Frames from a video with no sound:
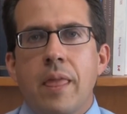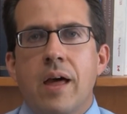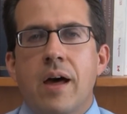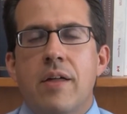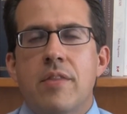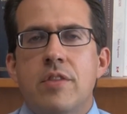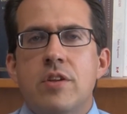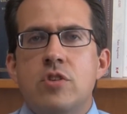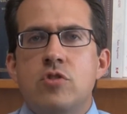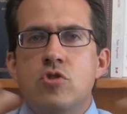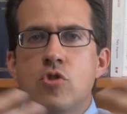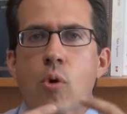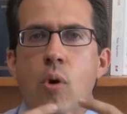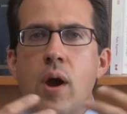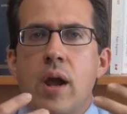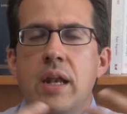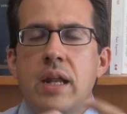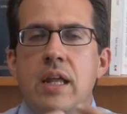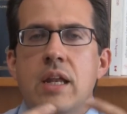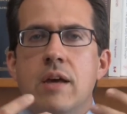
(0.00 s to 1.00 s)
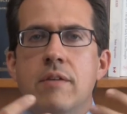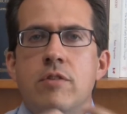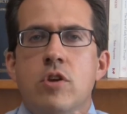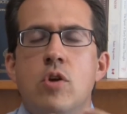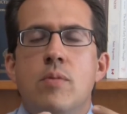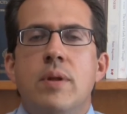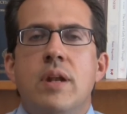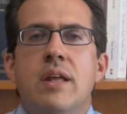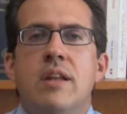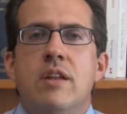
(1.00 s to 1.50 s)
uh, the joining of
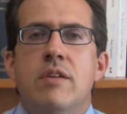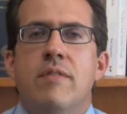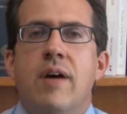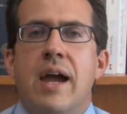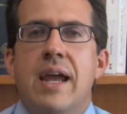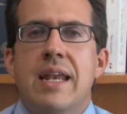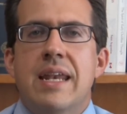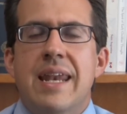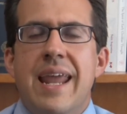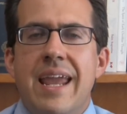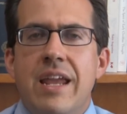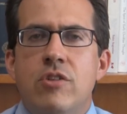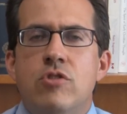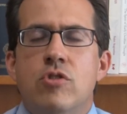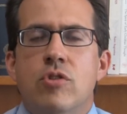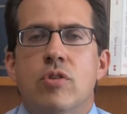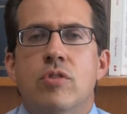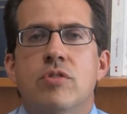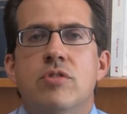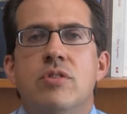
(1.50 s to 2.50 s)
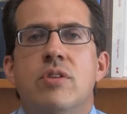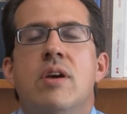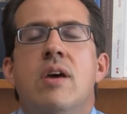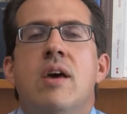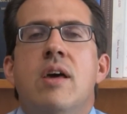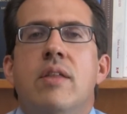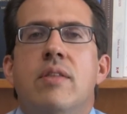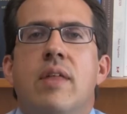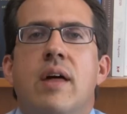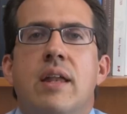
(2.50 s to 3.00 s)
human and divine natures
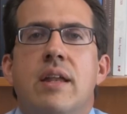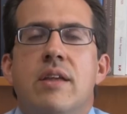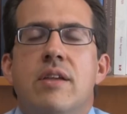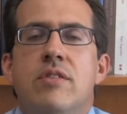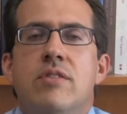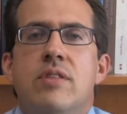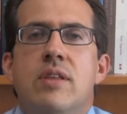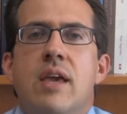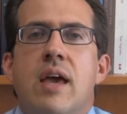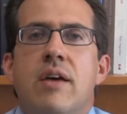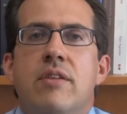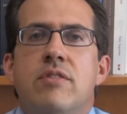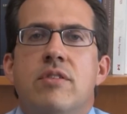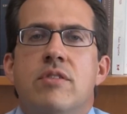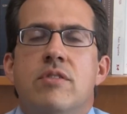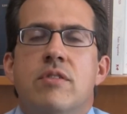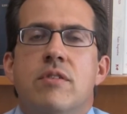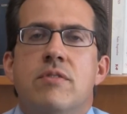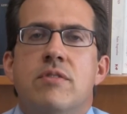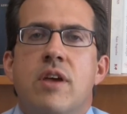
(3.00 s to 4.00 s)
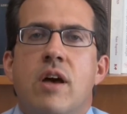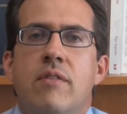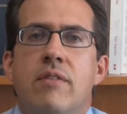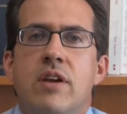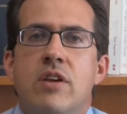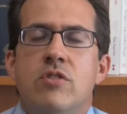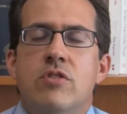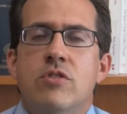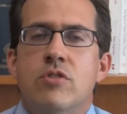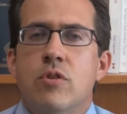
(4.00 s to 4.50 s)
that is the essence of
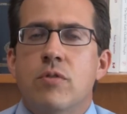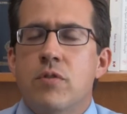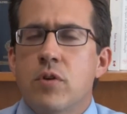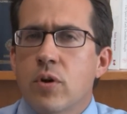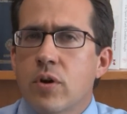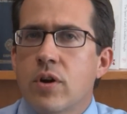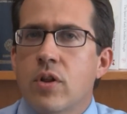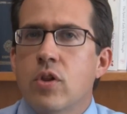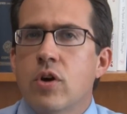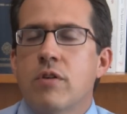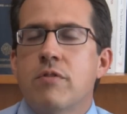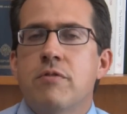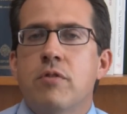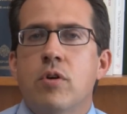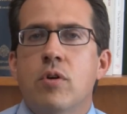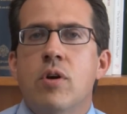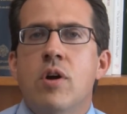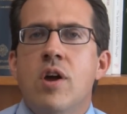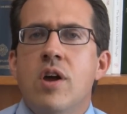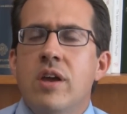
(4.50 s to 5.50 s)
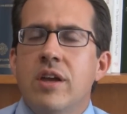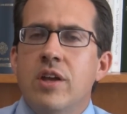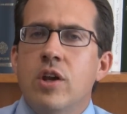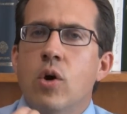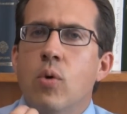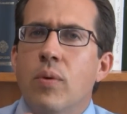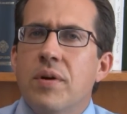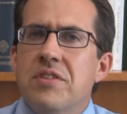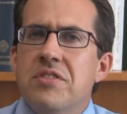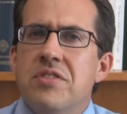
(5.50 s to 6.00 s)
salvation. So if you're going to look for, you
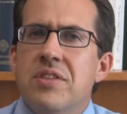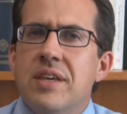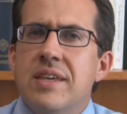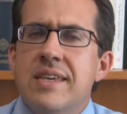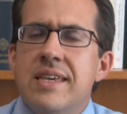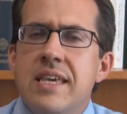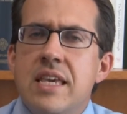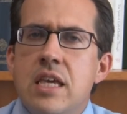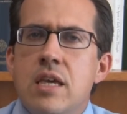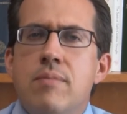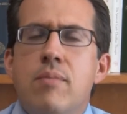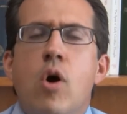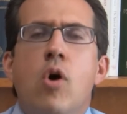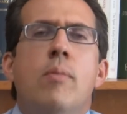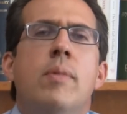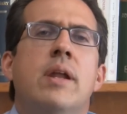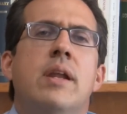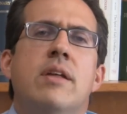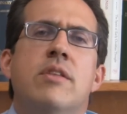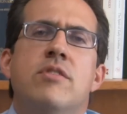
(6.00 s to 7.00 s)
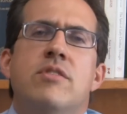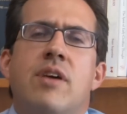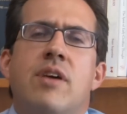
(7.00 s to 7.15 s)
know, what's the key moment in